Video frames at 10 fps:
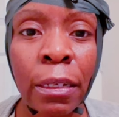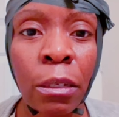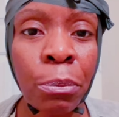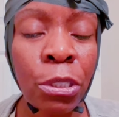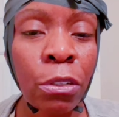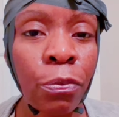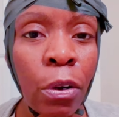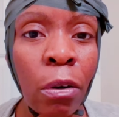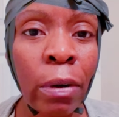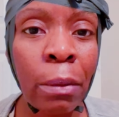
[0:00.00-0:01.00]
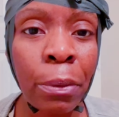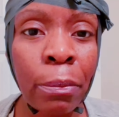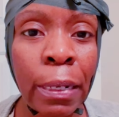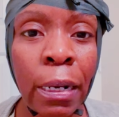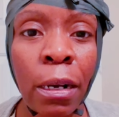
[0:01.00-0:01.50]
You put your foam wrap
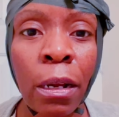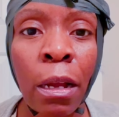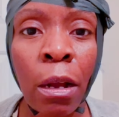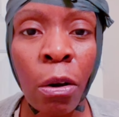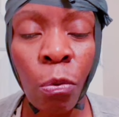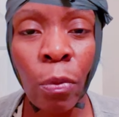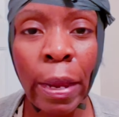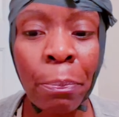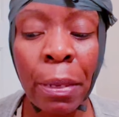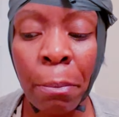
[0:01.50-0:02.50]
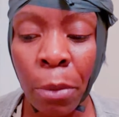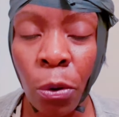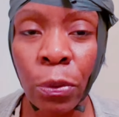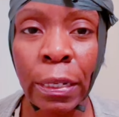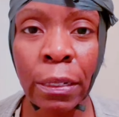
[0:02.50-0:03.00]
up there, wrap it,
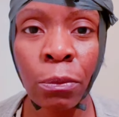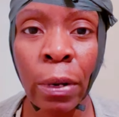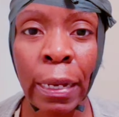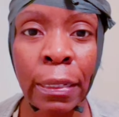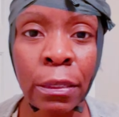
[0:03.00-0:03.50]
mold it, right?